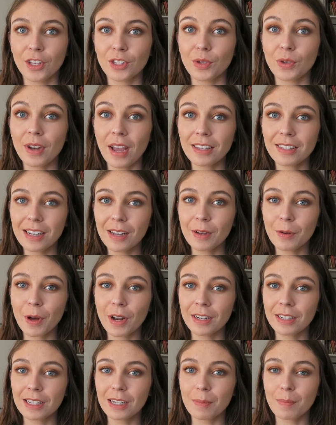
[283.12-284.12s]
So next I
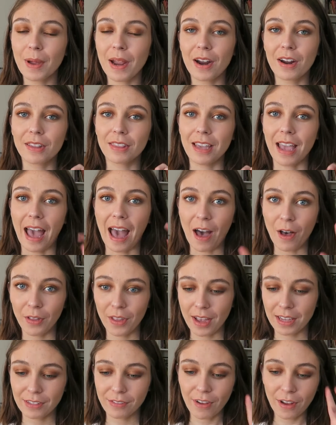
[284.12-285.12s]
wanted to compare the
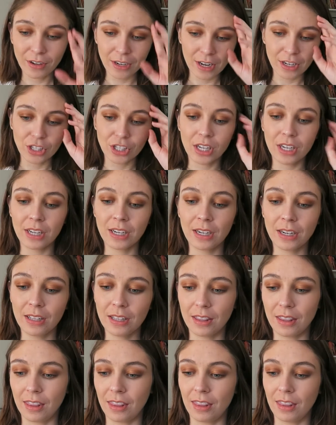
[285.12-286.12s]
Outlast
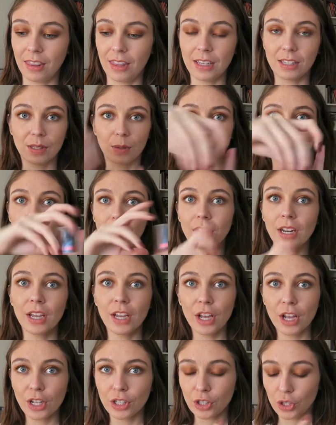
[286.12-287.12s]
foundation, this one,